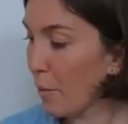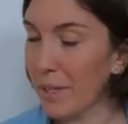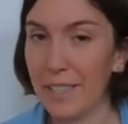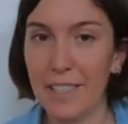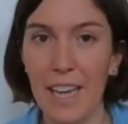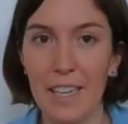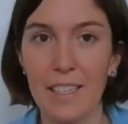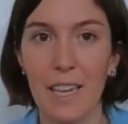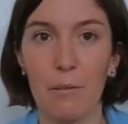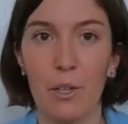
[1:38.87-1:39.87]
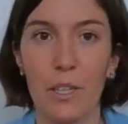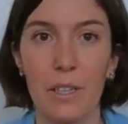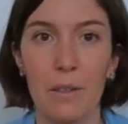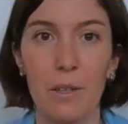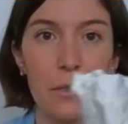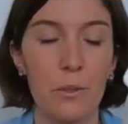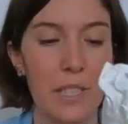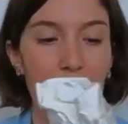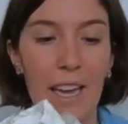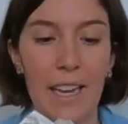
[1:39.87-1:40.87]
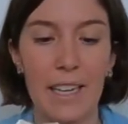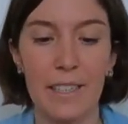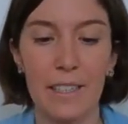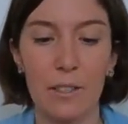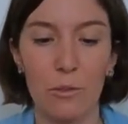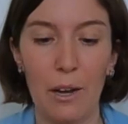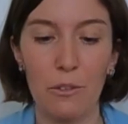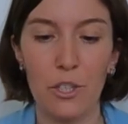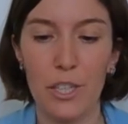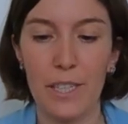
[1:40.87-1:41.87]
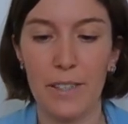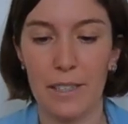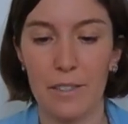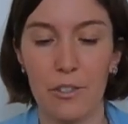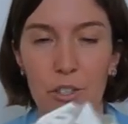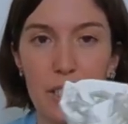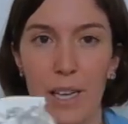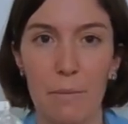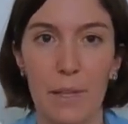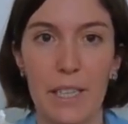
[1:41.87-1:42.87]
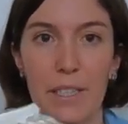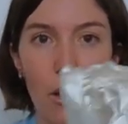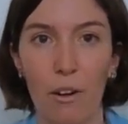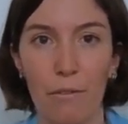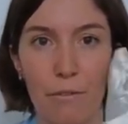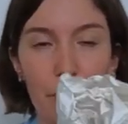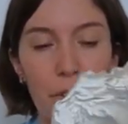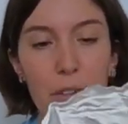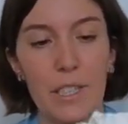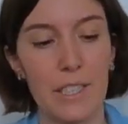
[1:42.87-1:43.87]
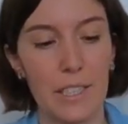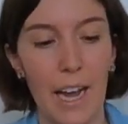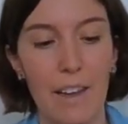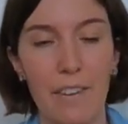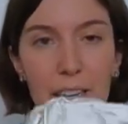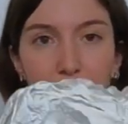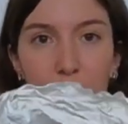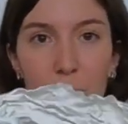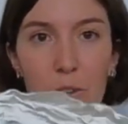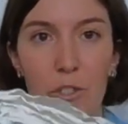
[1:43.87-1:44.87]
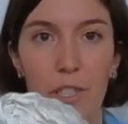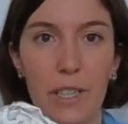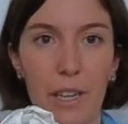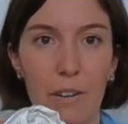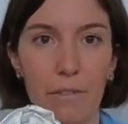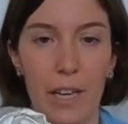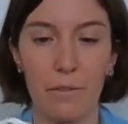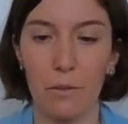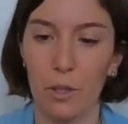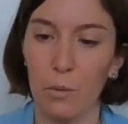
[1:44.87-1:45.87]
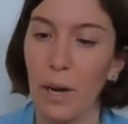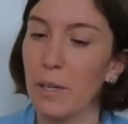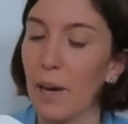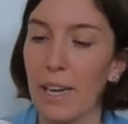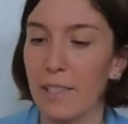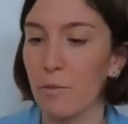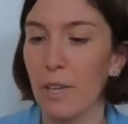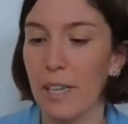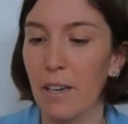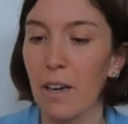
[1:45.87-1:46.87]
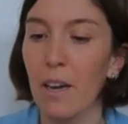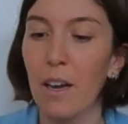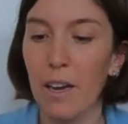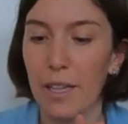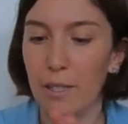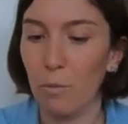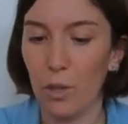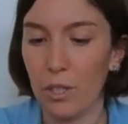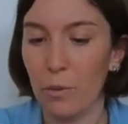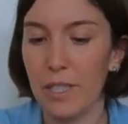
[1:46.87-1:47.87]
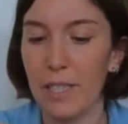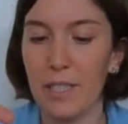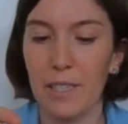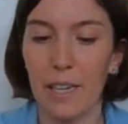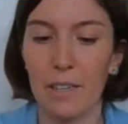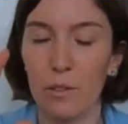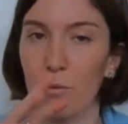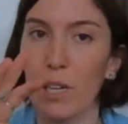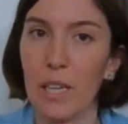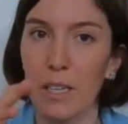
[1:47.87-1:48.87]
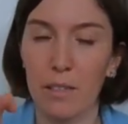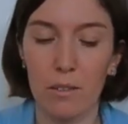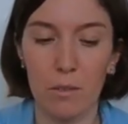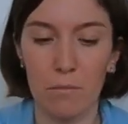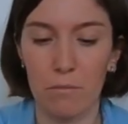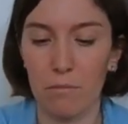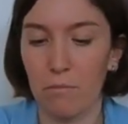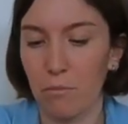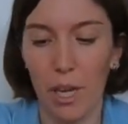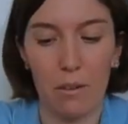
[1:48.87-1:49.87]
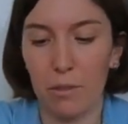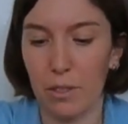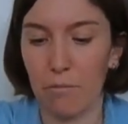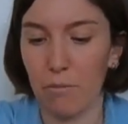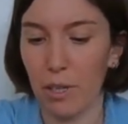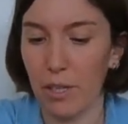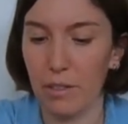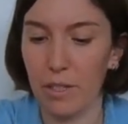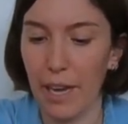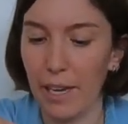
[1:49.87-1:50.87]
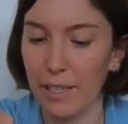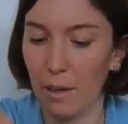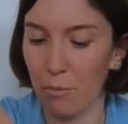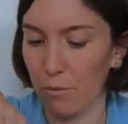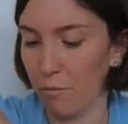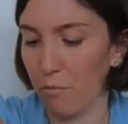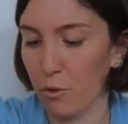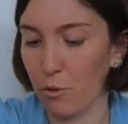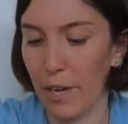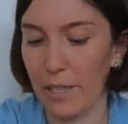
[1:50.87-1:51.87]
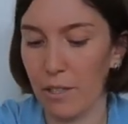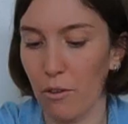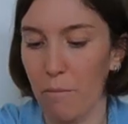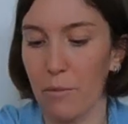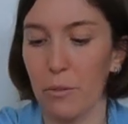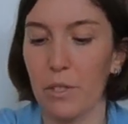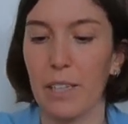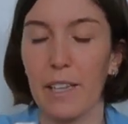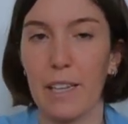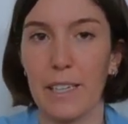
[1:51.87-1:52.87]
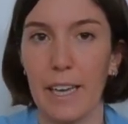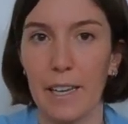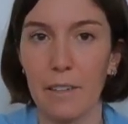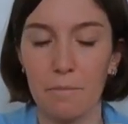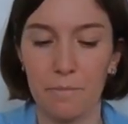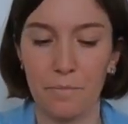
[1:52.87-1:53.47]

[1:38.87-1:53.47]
With the tent, I'm going to use a ground sheet. That's just a piece of Tyvek ground sheet that I've had for quite a while. It's water resistant and it's really, yeah, it held up great, so I'm using that again.